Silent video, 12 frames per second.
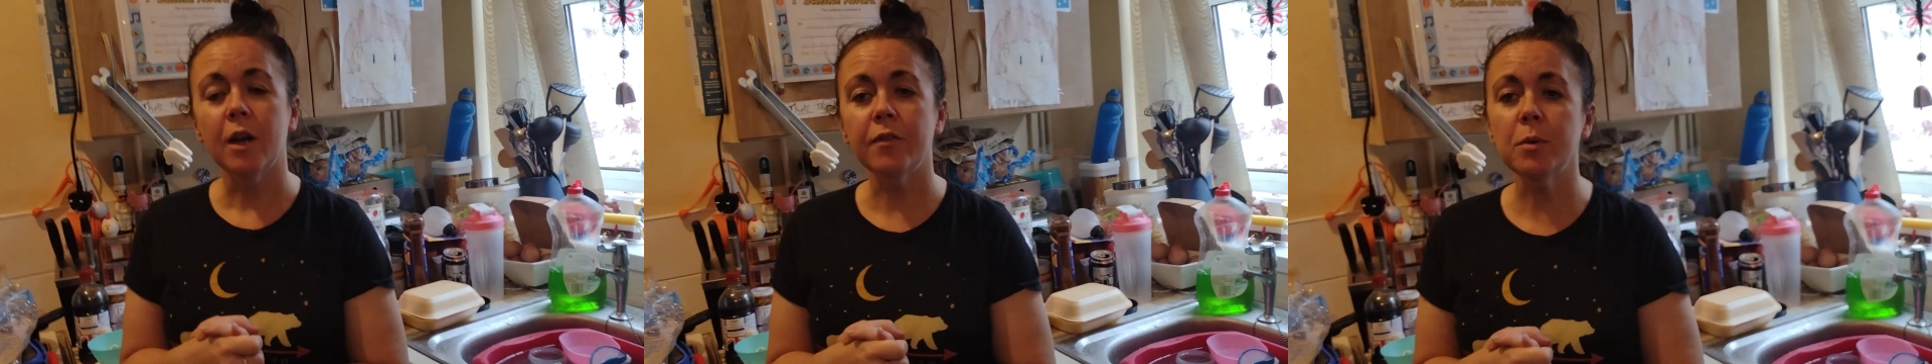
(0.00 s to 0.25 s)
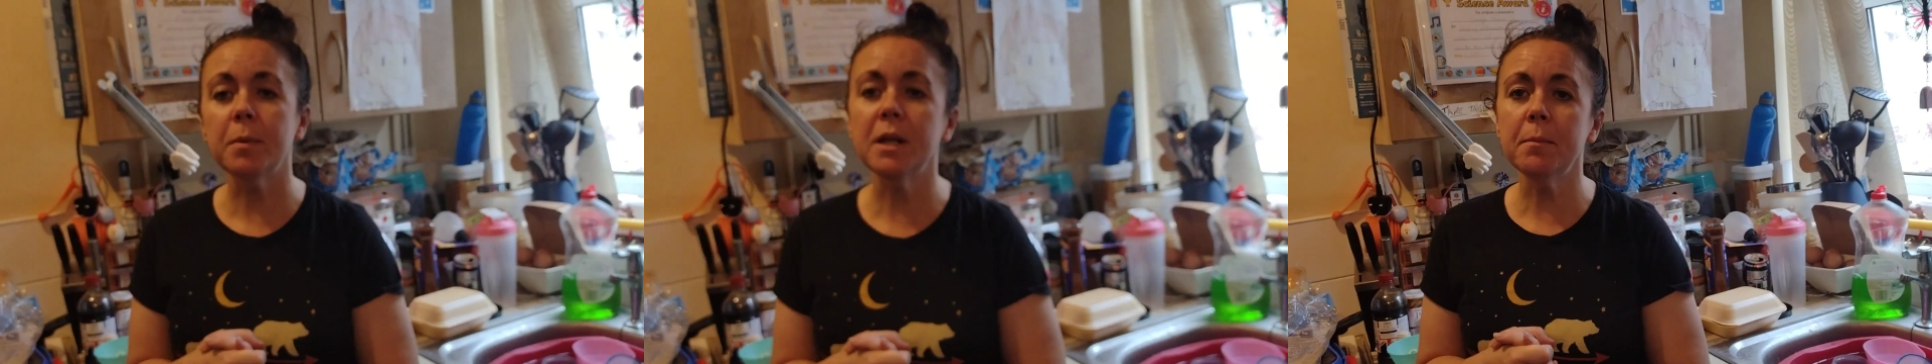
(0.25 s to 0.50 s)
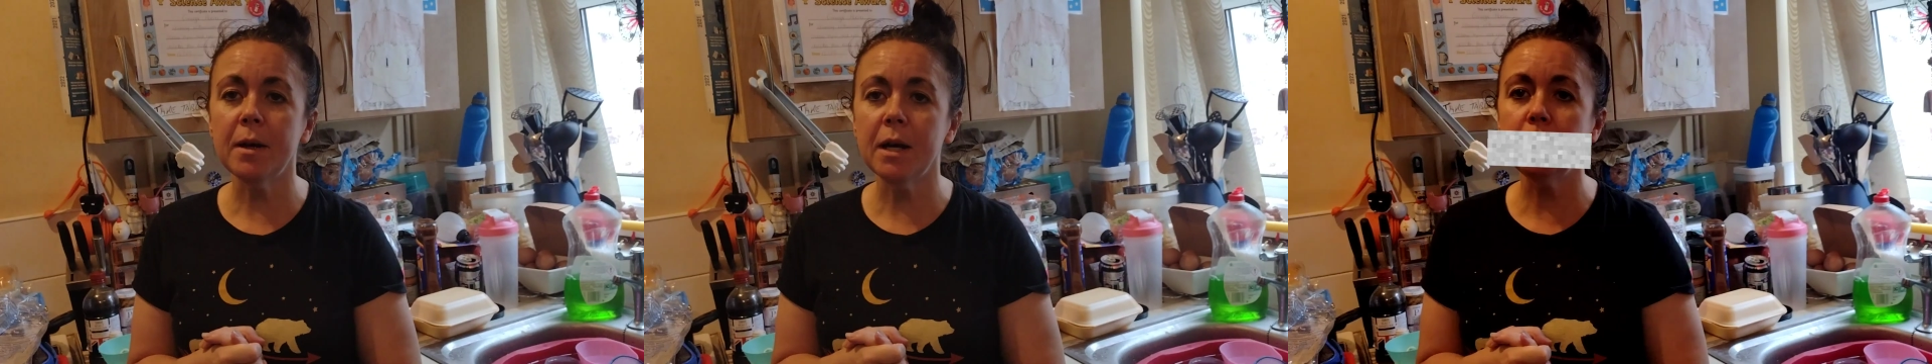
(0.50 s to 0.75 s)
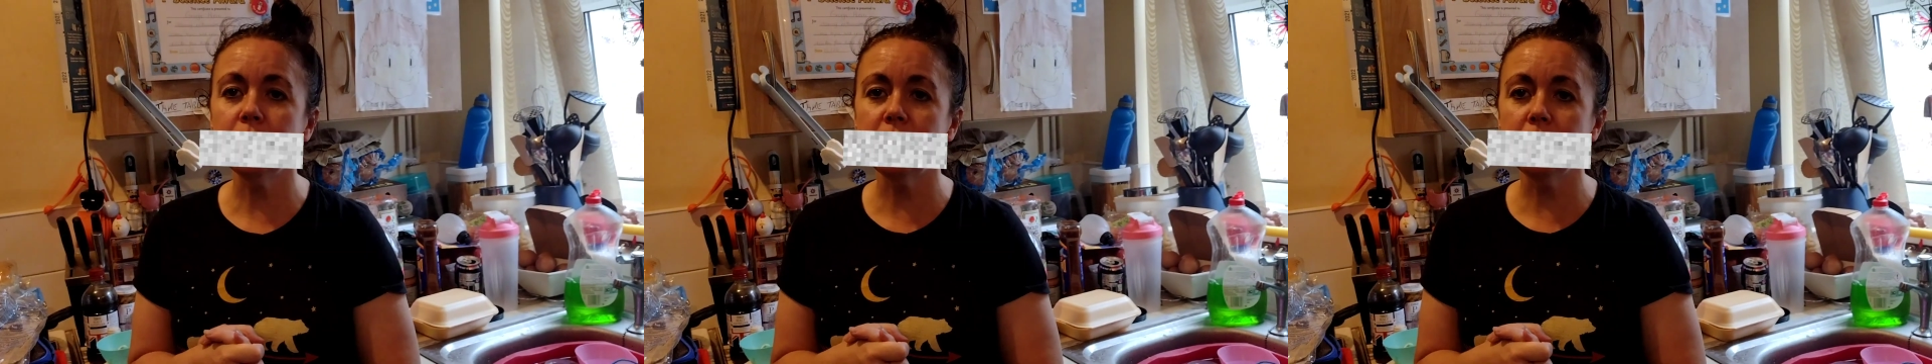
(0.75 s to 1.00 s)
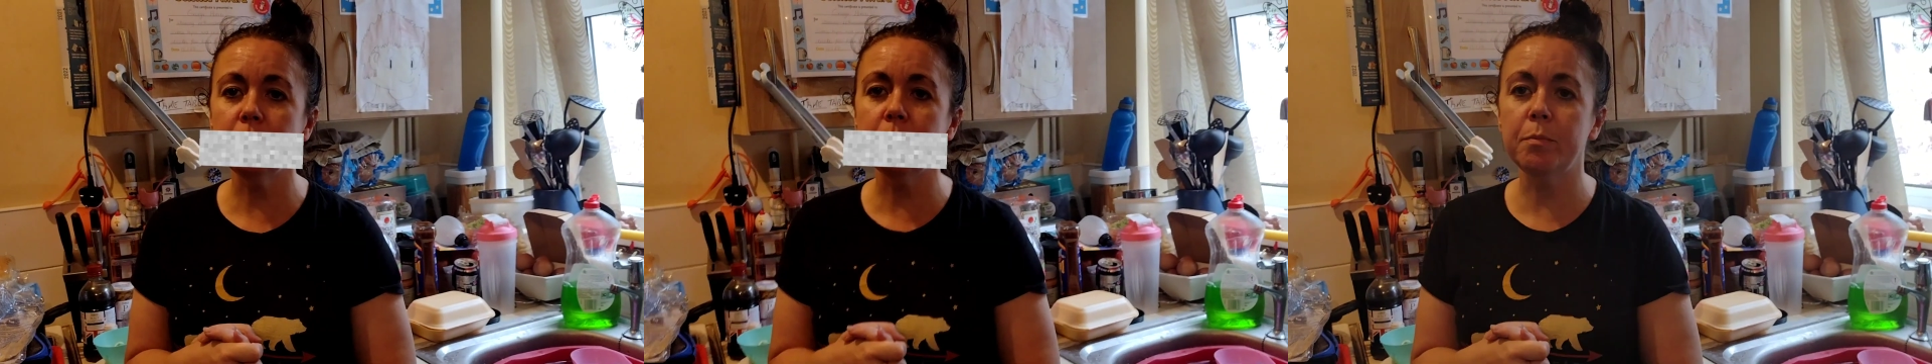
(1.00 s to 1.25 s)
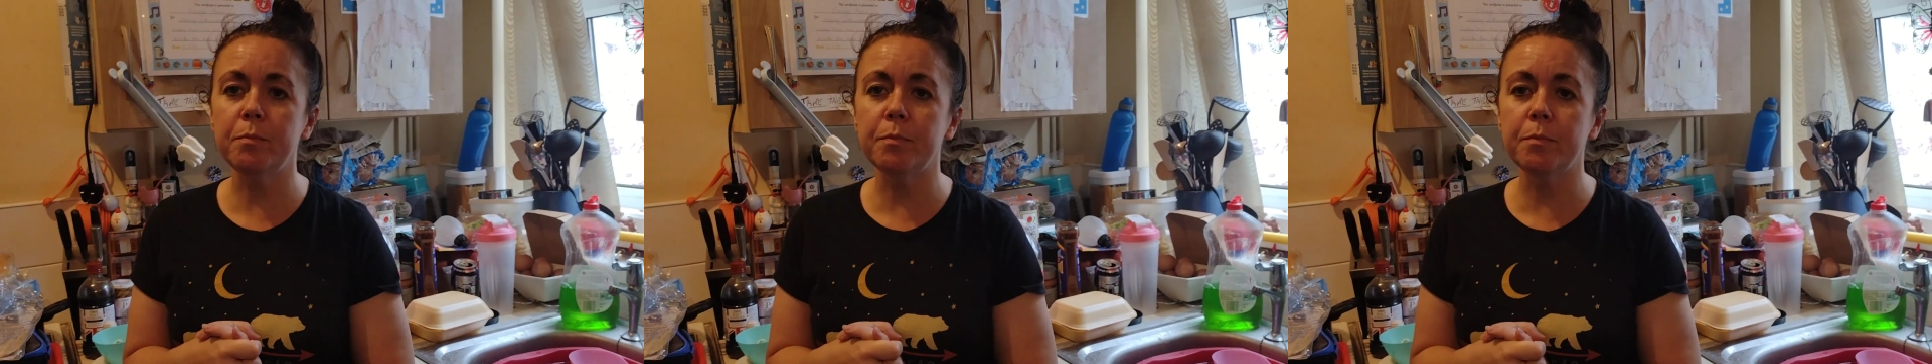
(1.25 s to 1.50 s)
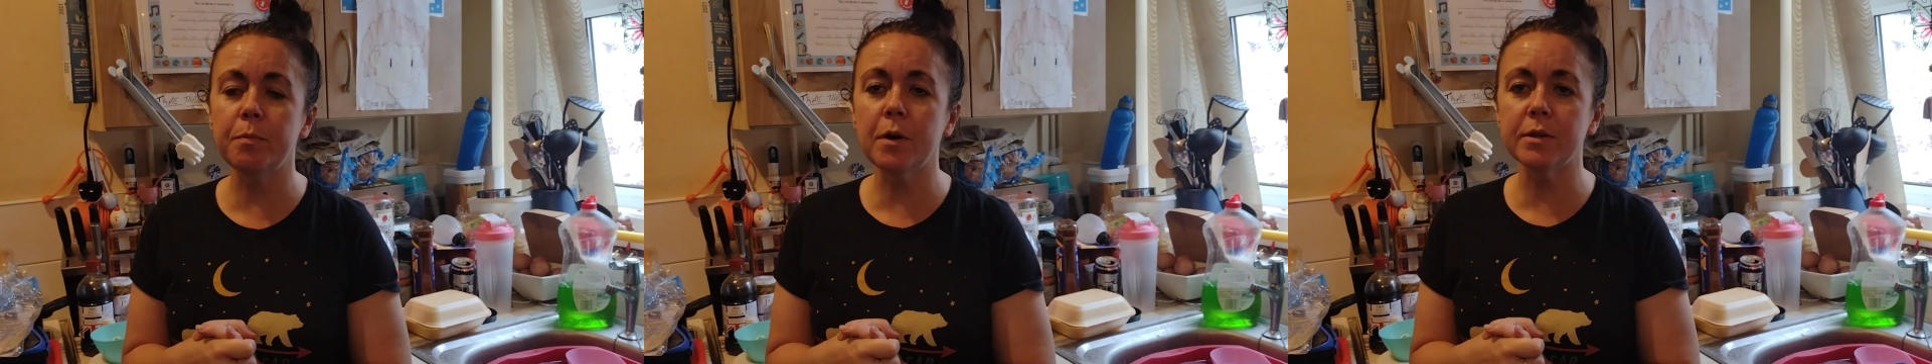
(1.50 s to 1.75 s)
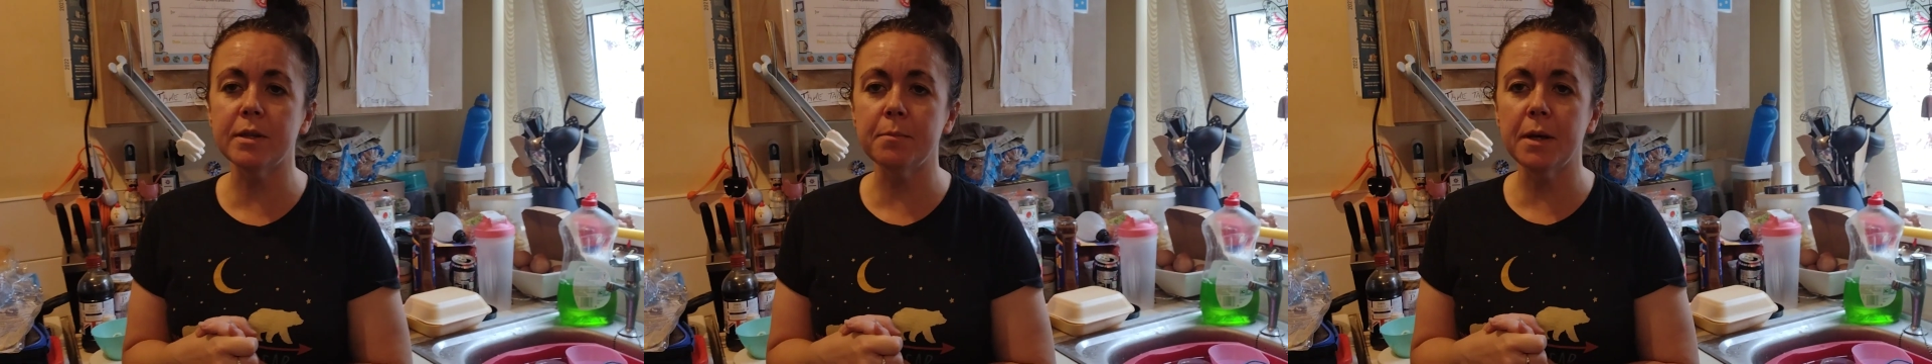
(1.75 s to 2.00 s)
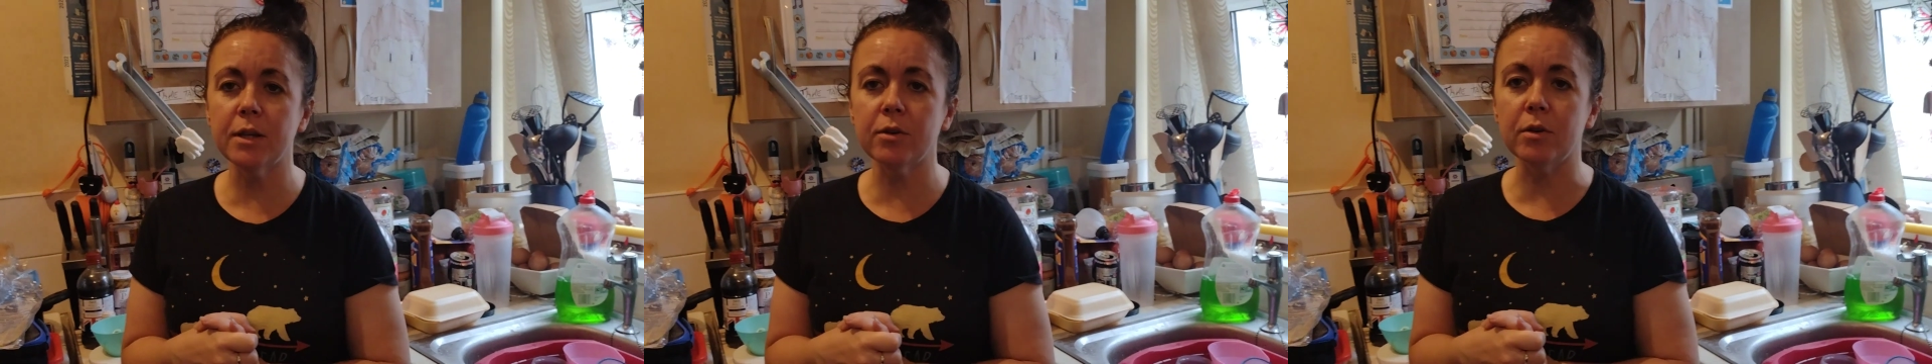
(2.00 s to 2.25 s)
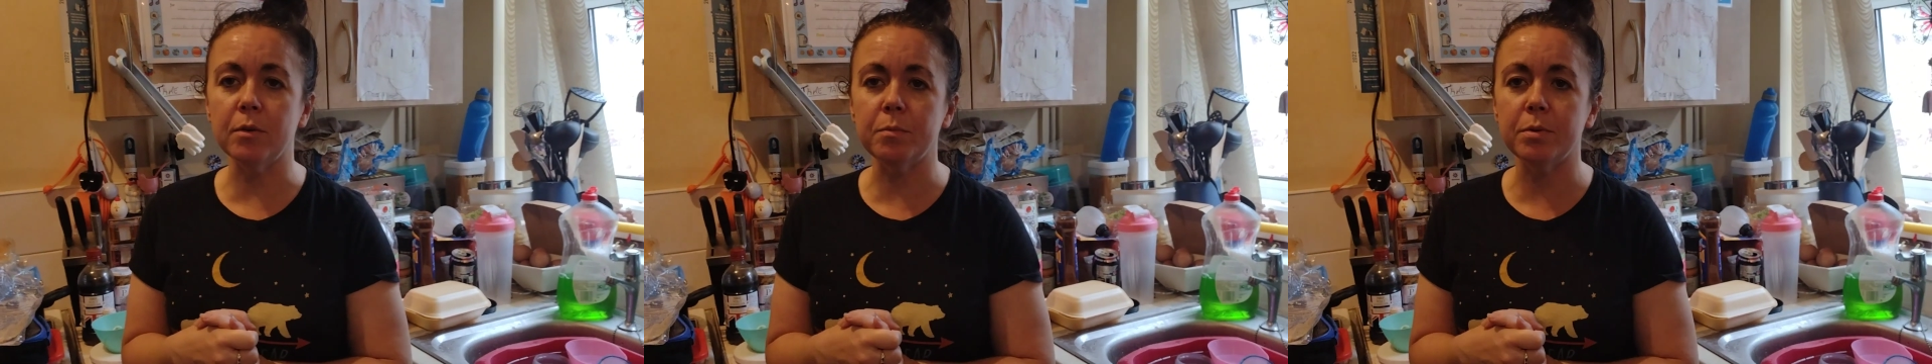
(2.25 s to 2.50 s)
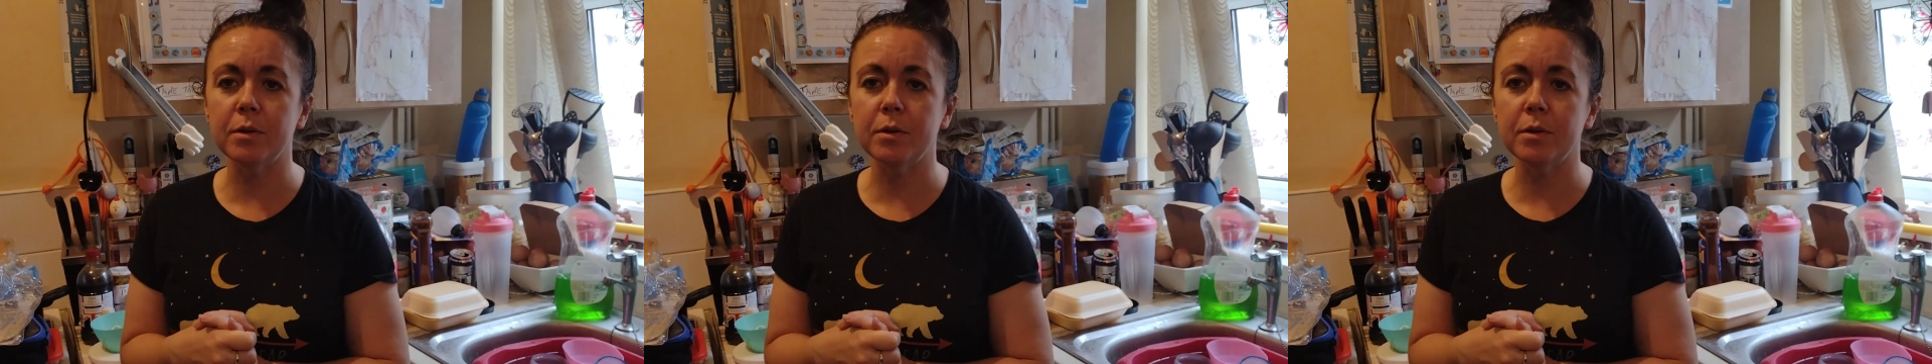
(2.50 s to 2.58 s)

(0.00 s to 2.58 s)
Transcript: Have you been in my bots it makeup?